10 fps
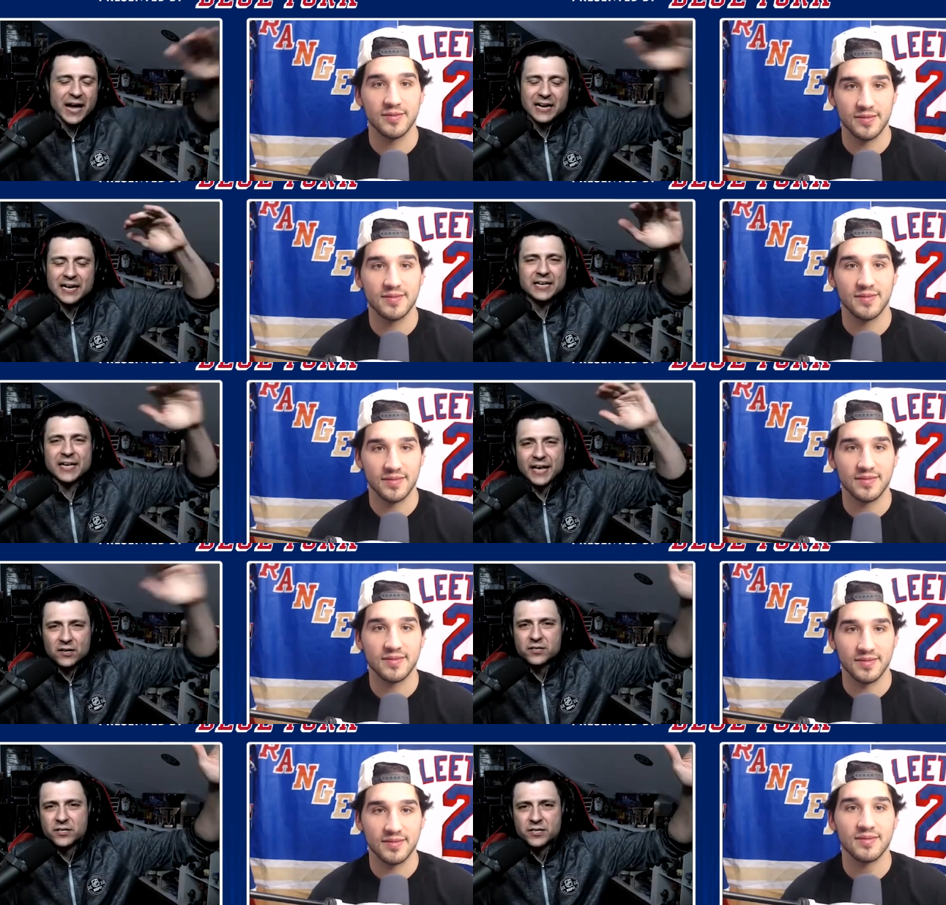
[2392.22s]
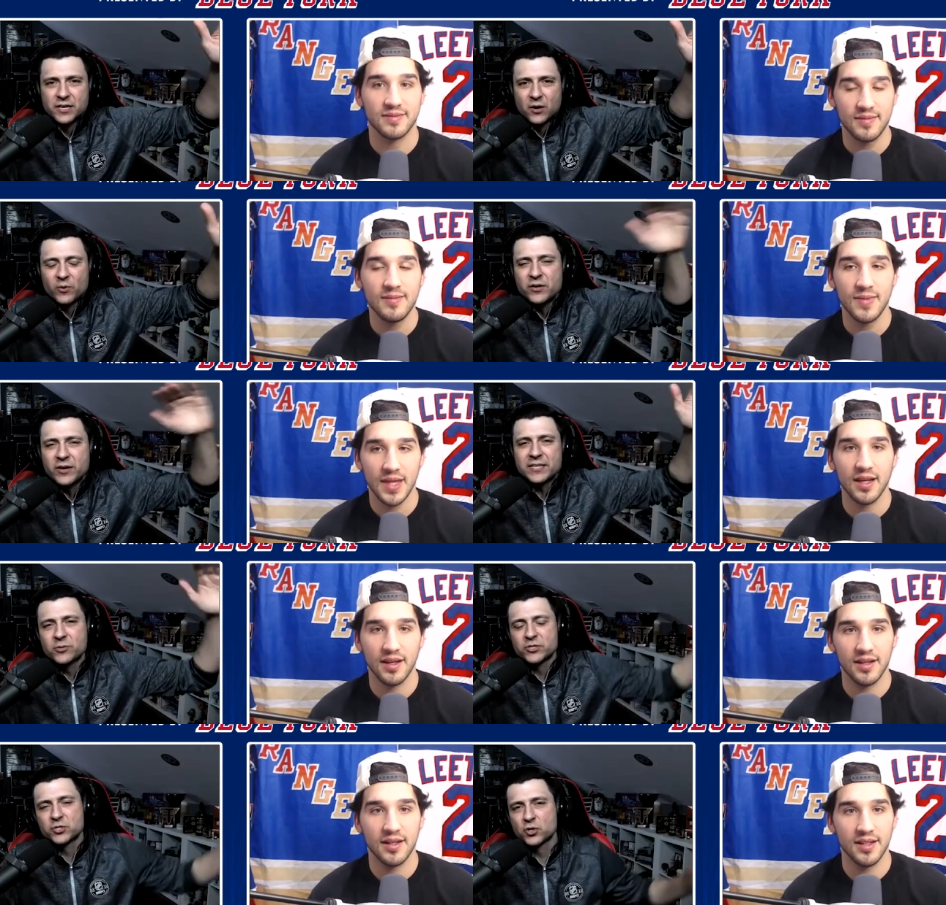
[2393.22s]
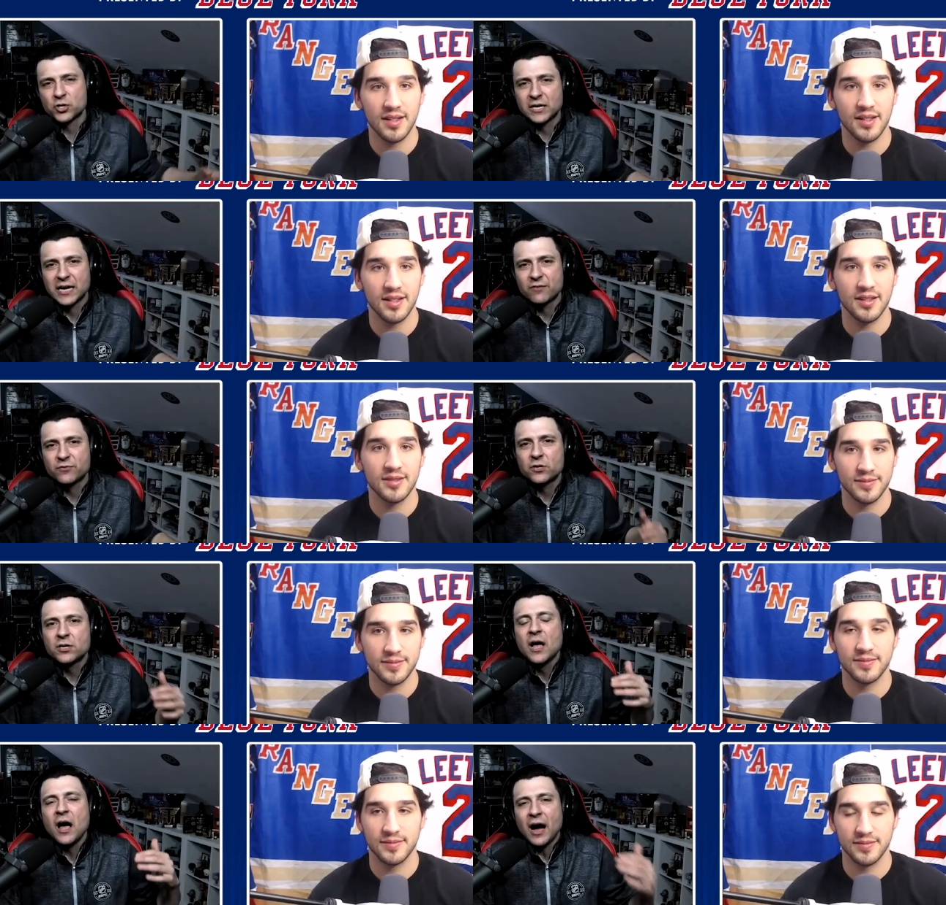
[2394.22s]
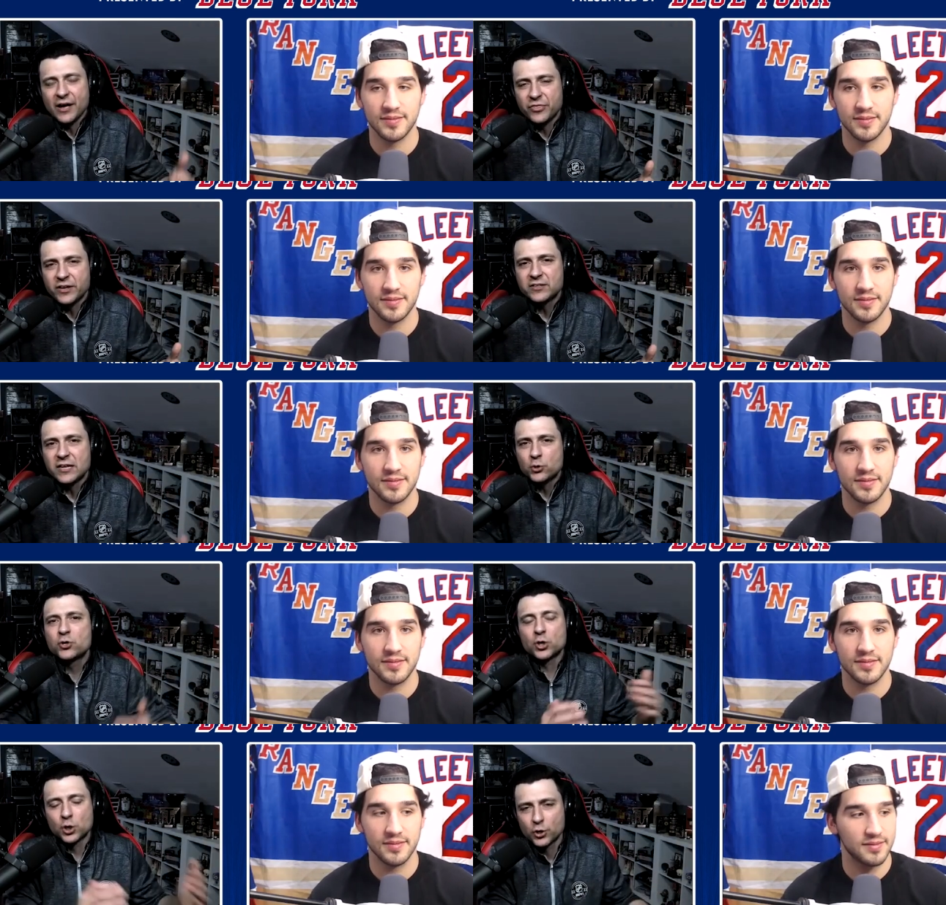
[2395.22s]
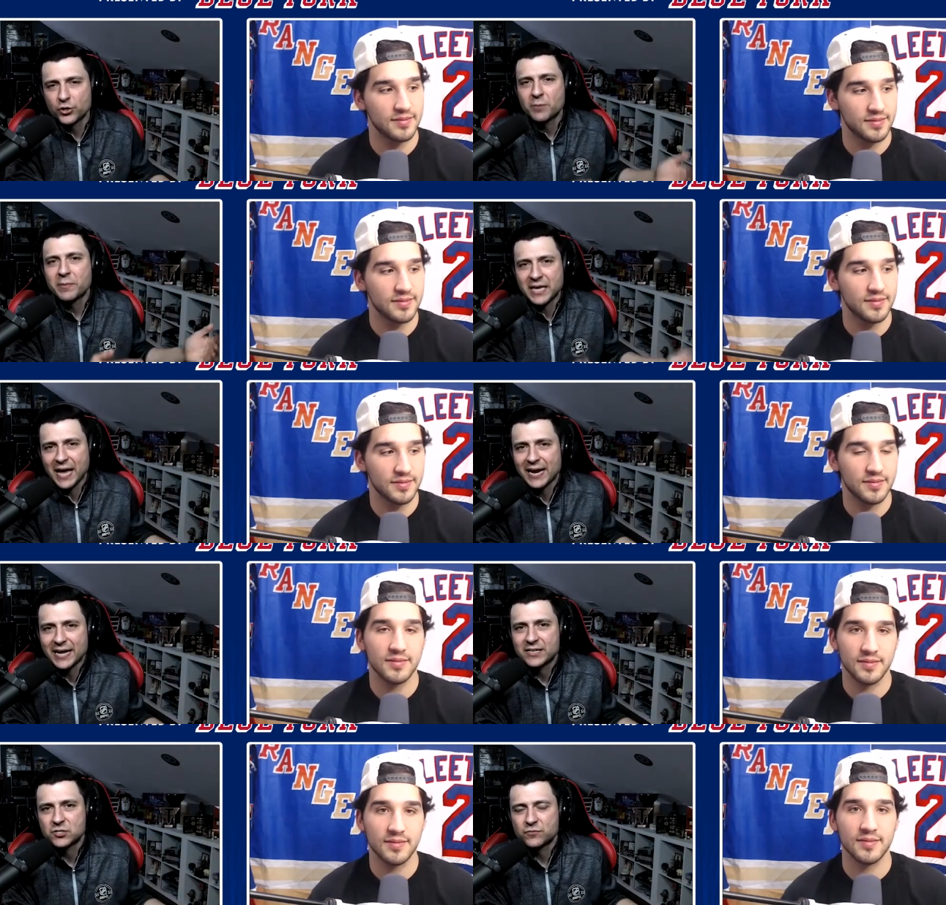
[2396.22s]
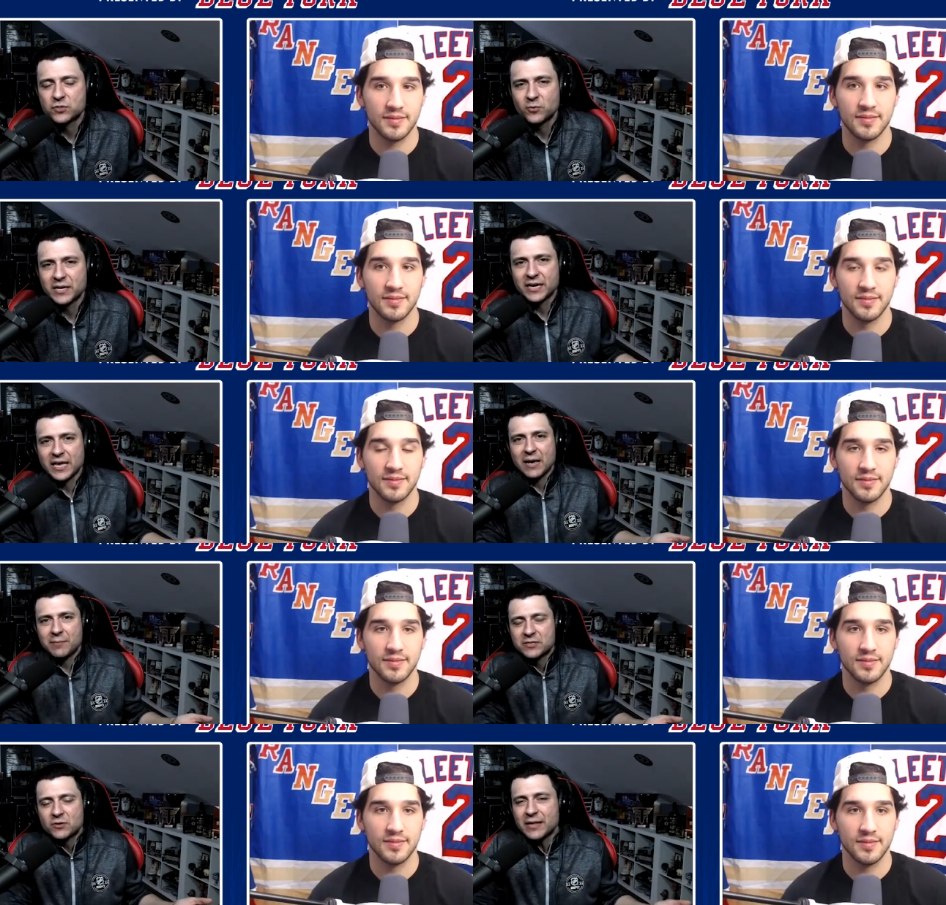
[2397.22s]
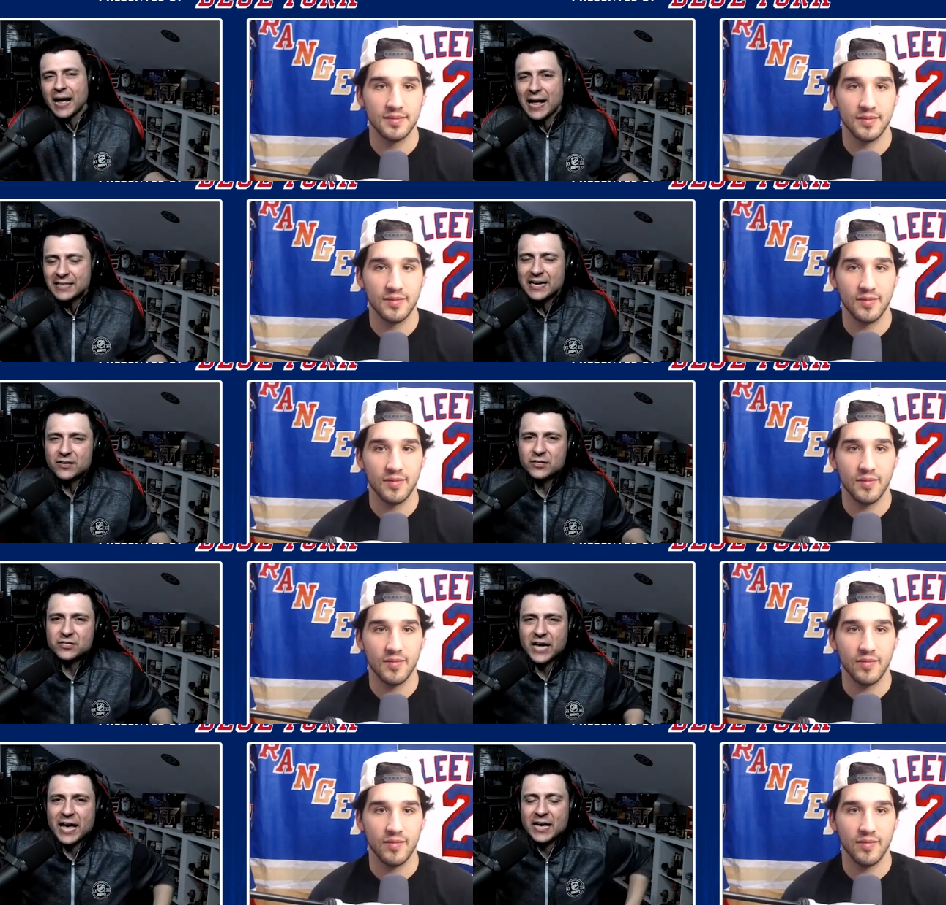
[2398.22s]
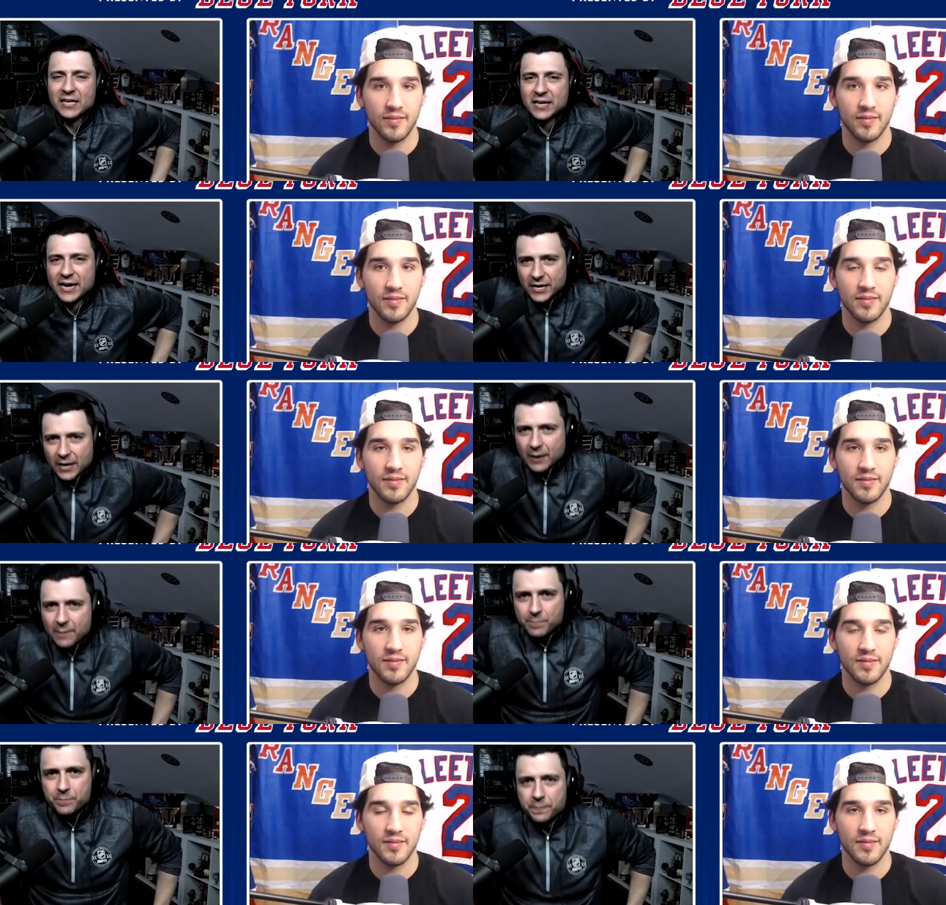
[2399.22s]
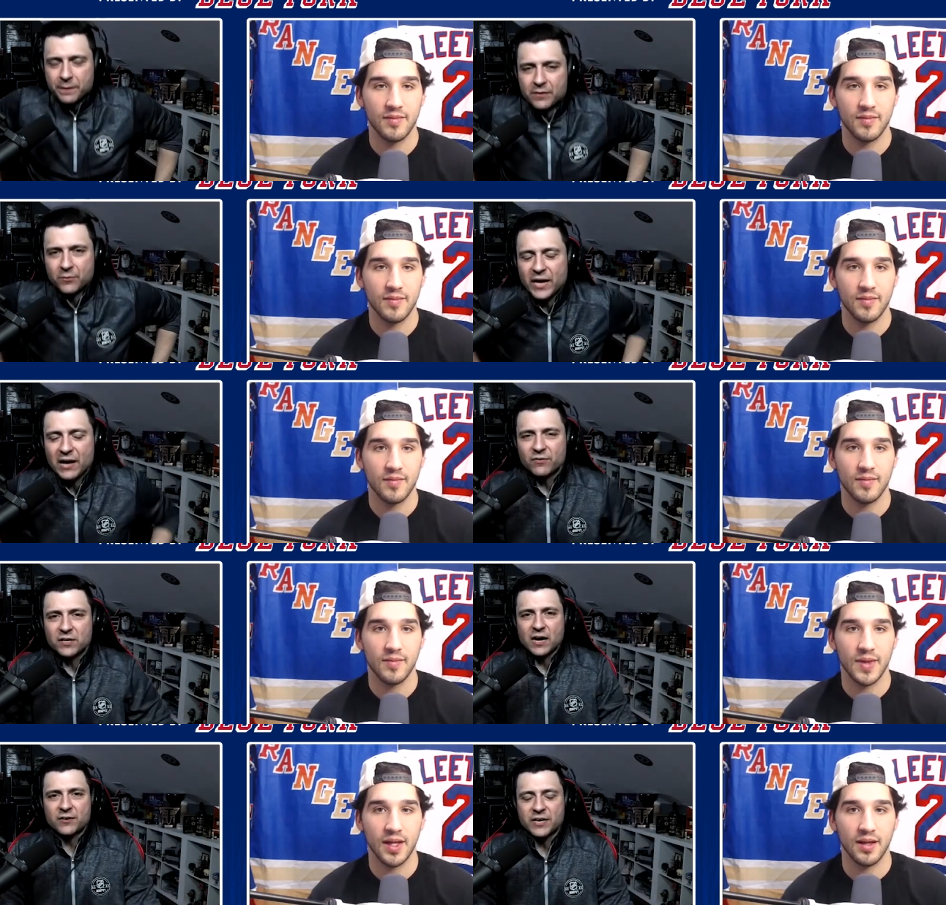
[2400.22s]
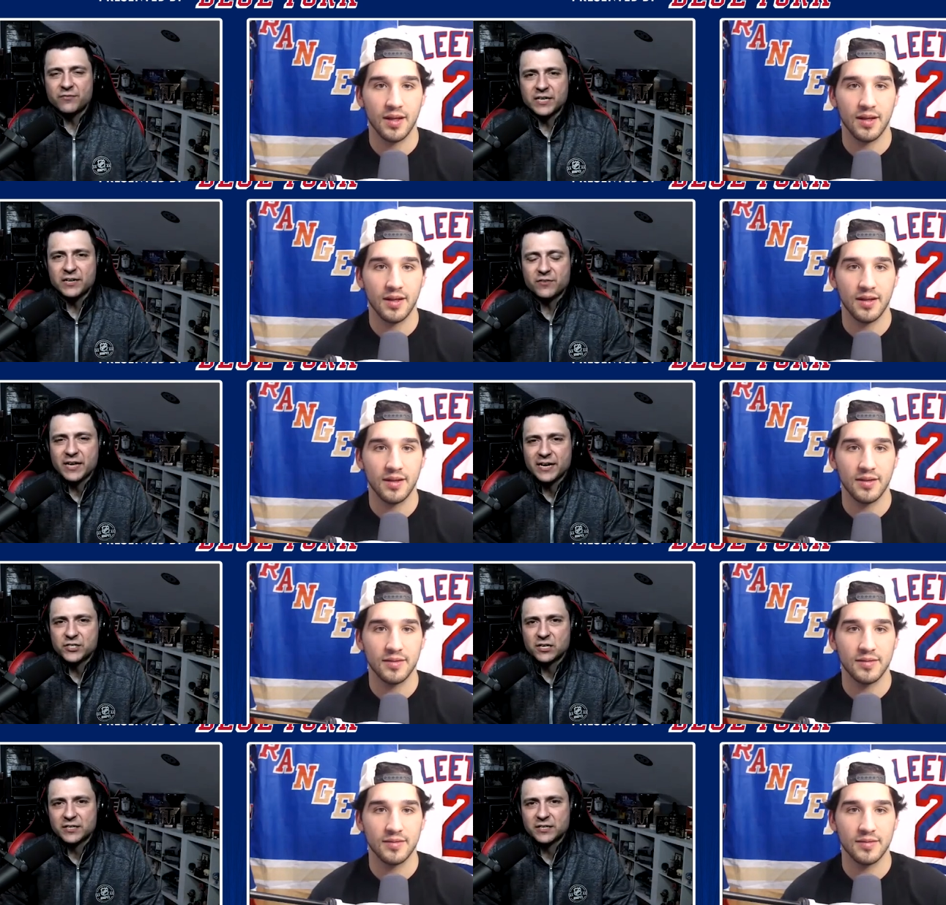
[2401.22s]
Speaker 1: like ilk. When you get to a certain level, I think that you can learn the mechanics of doing a hmm. game. It's at the end of the day, like we have a lot of even even NHL and